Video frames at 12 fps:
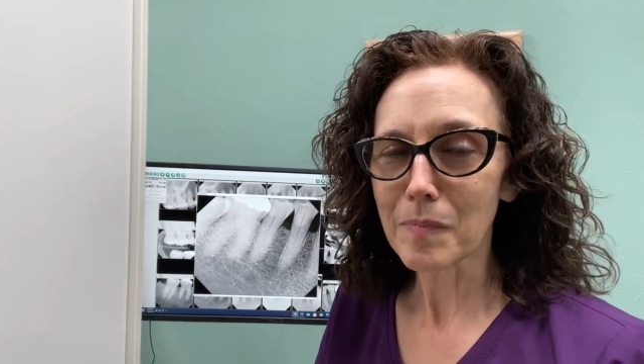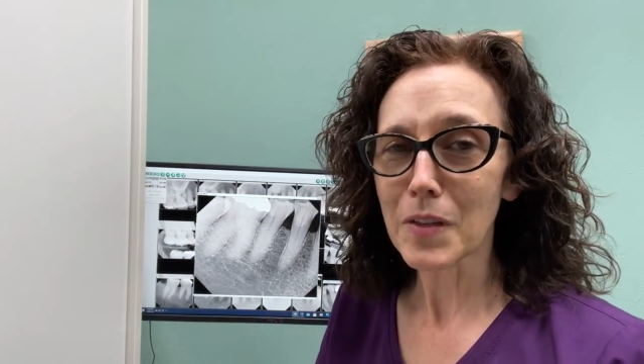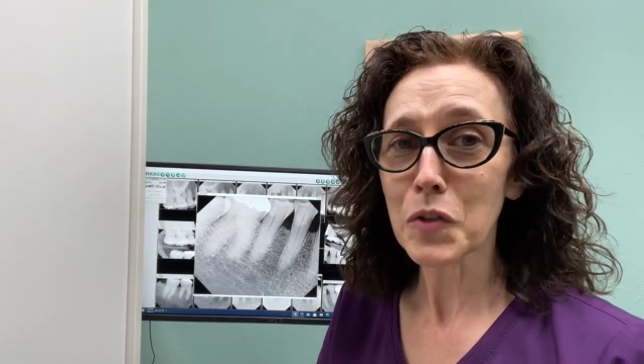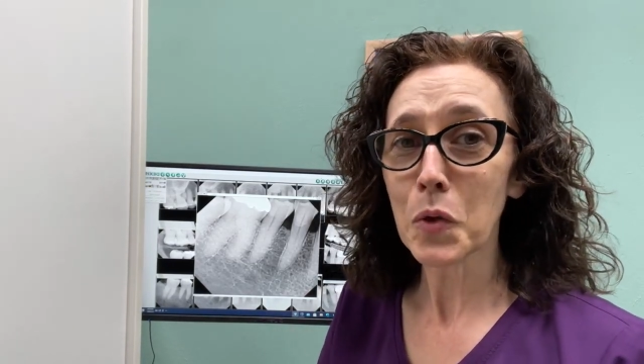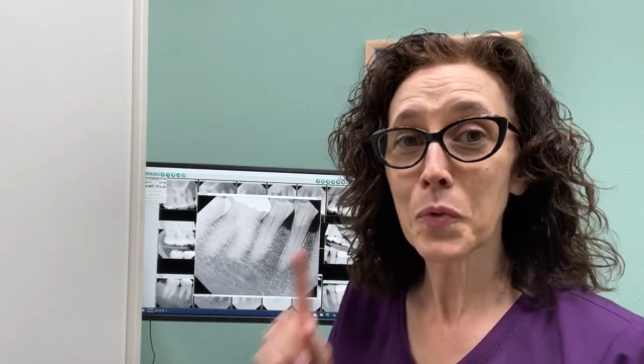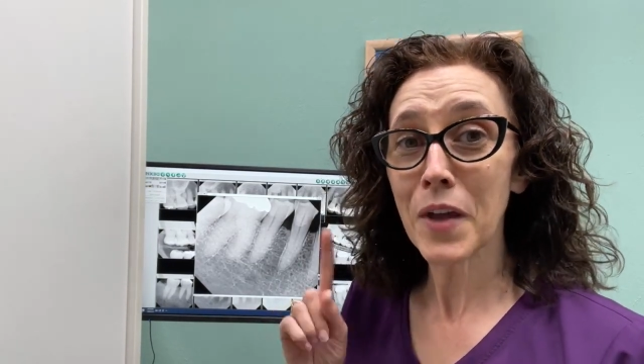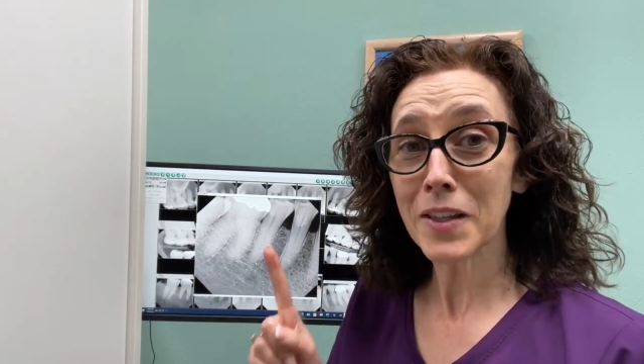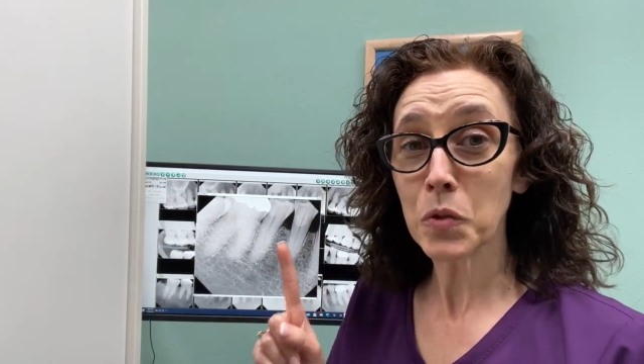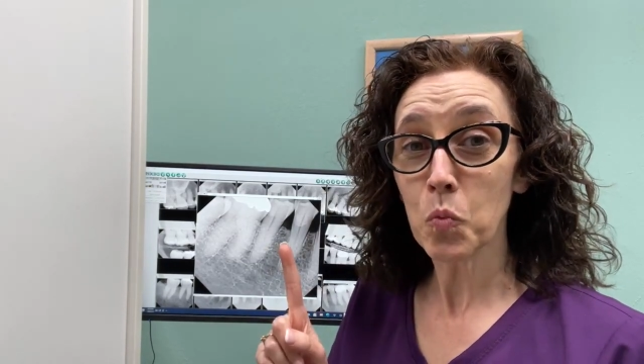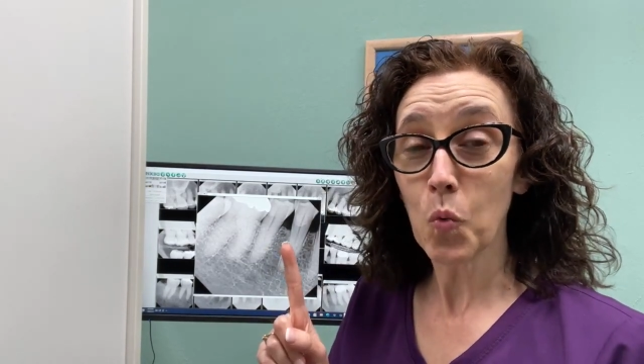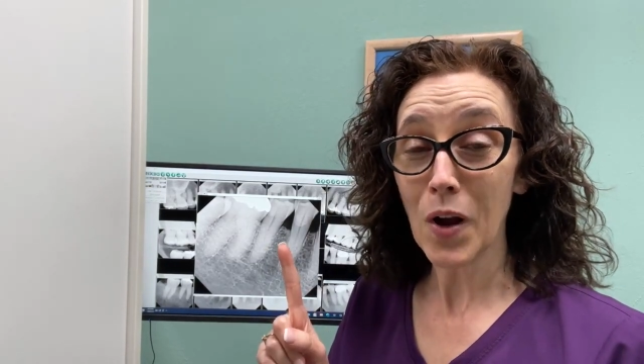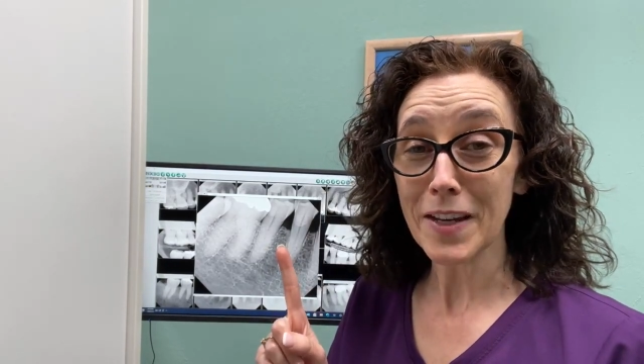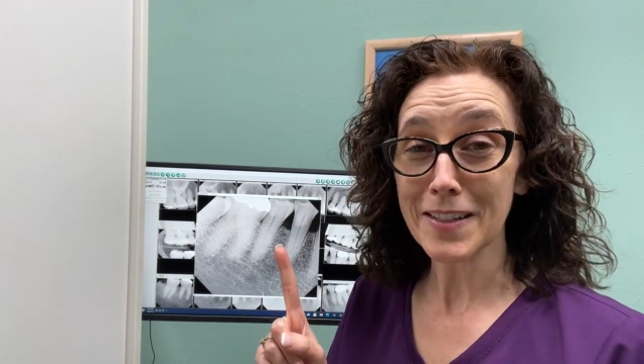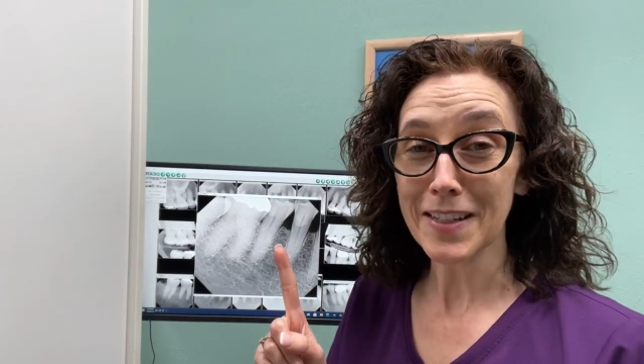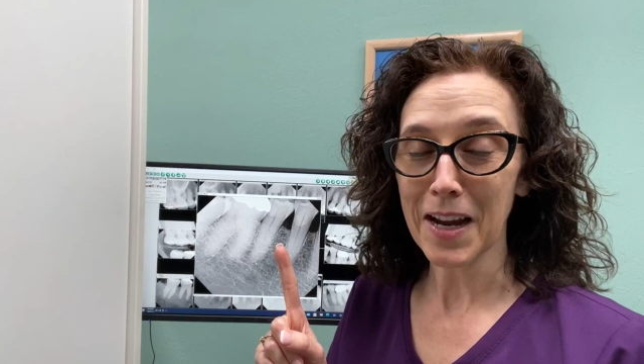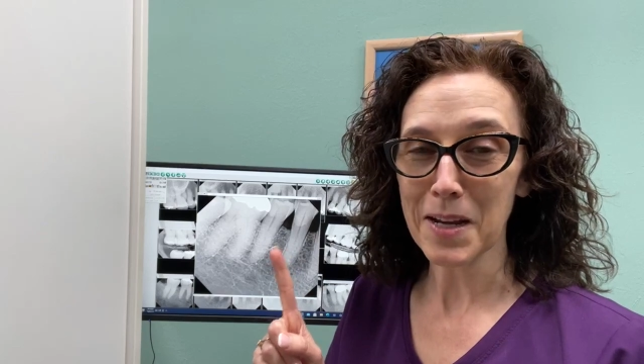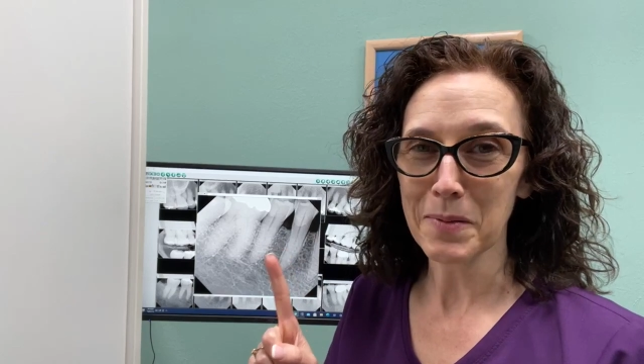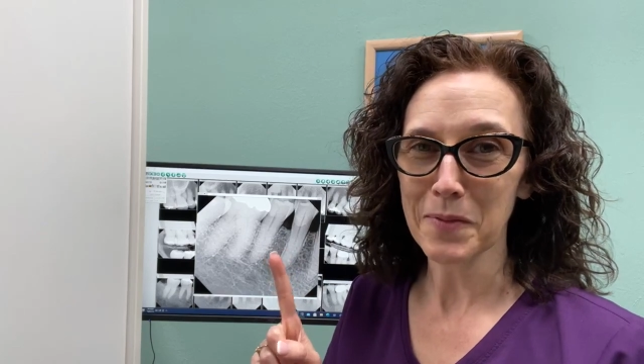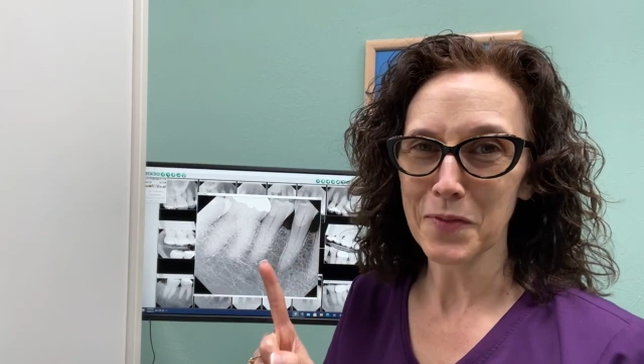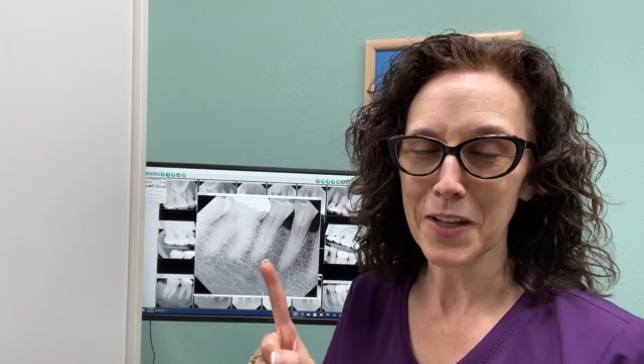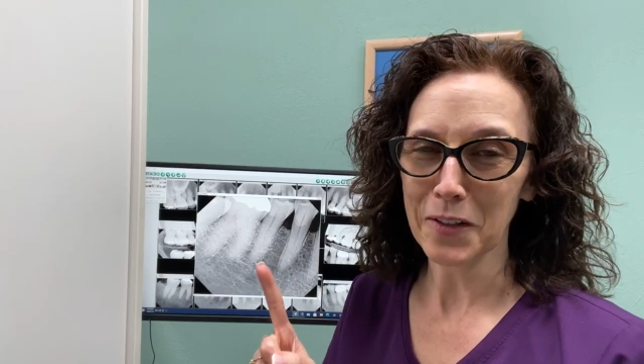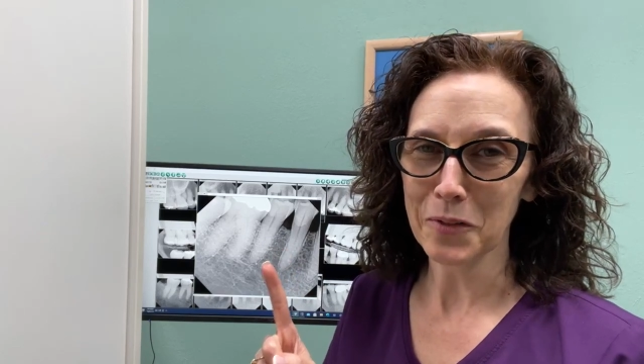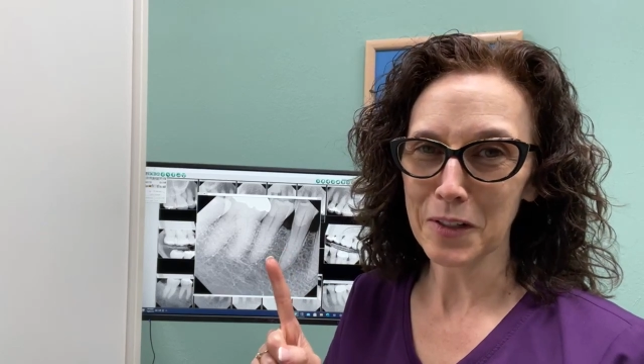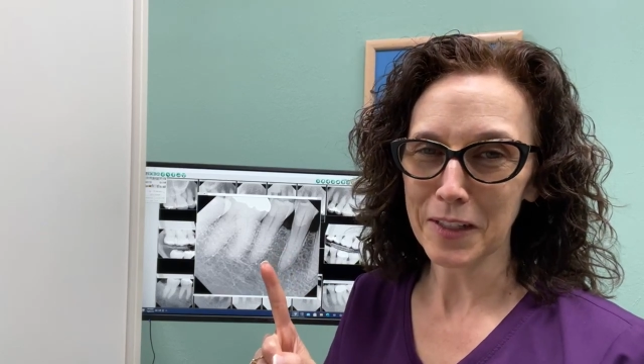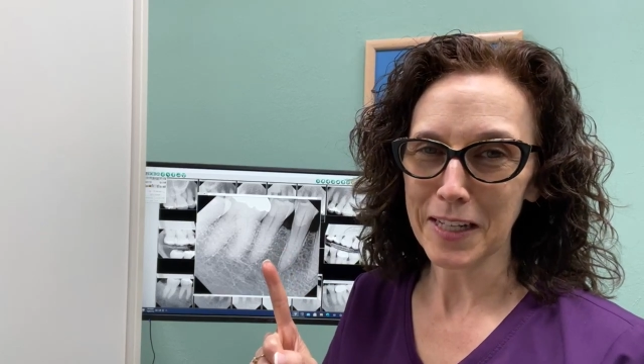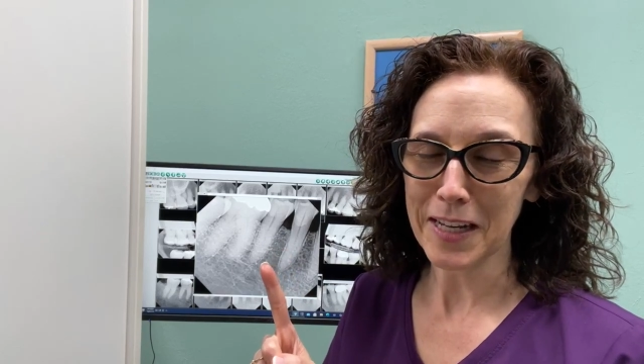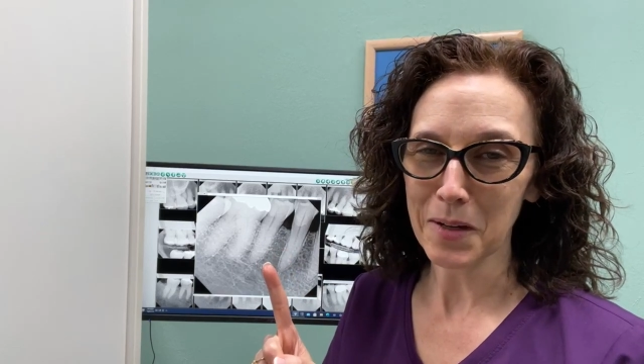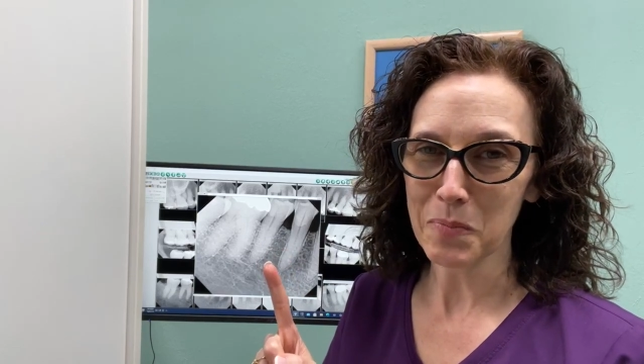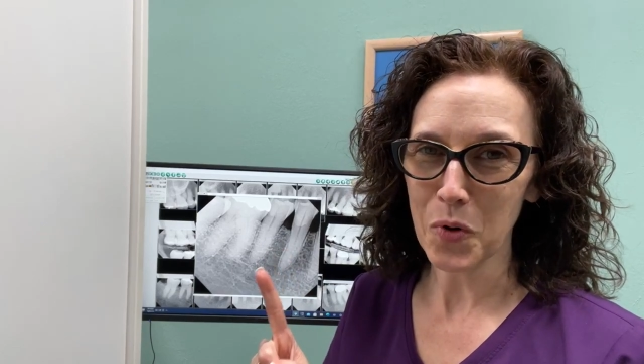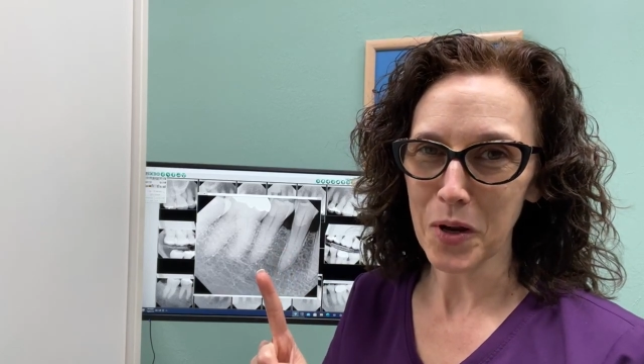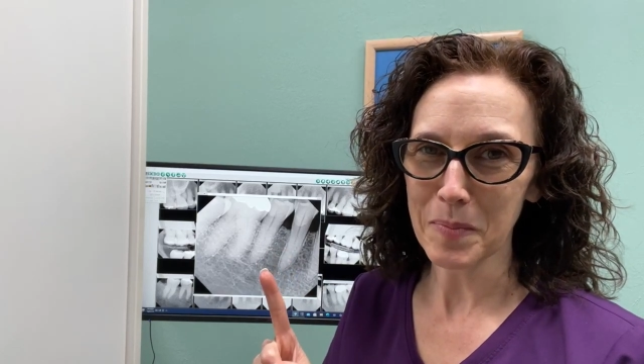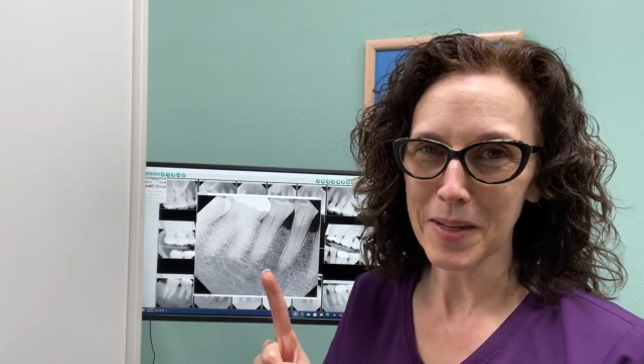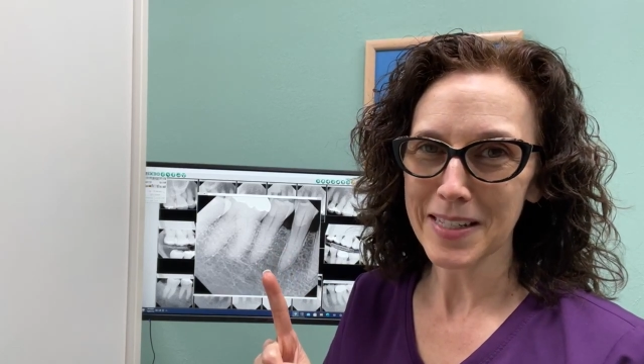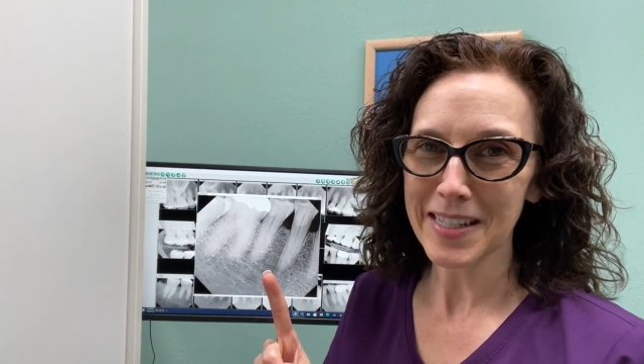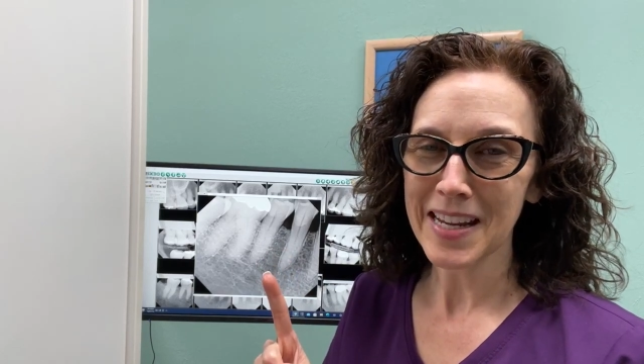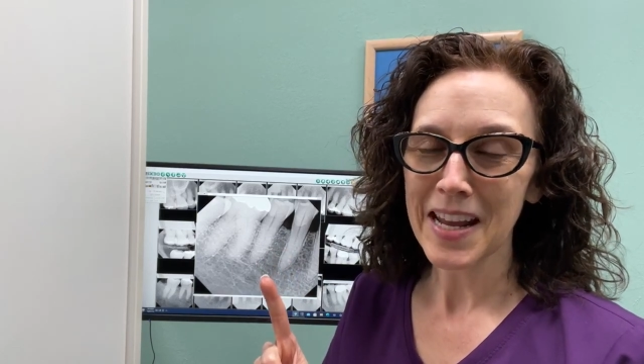So that's one type of dental cleaning appointment.